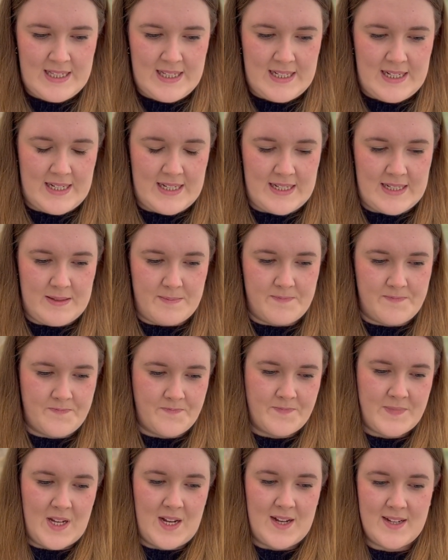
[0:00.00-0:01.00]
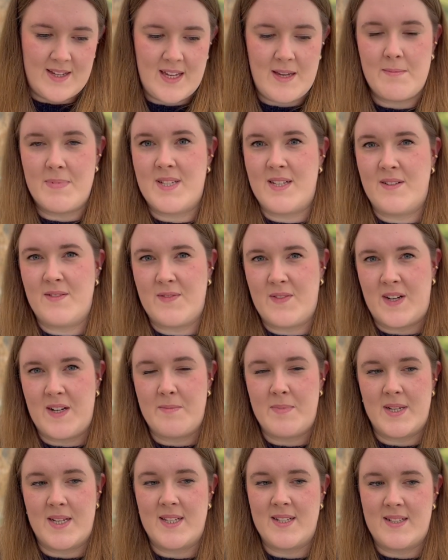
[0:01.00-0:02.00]
I keep saying fibre
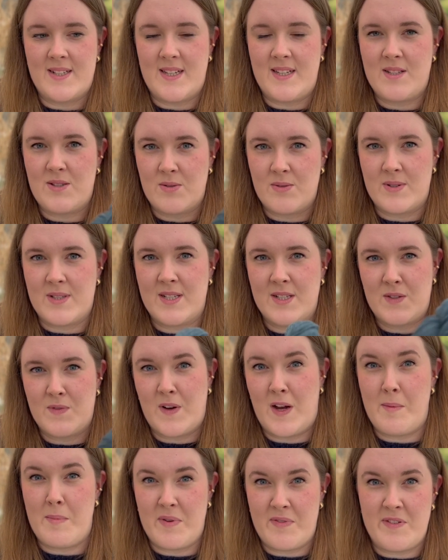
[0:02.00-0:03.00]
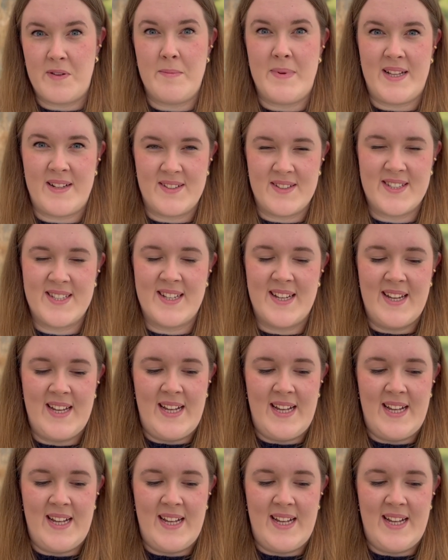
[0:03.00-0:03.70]
because he sources fibre for mills,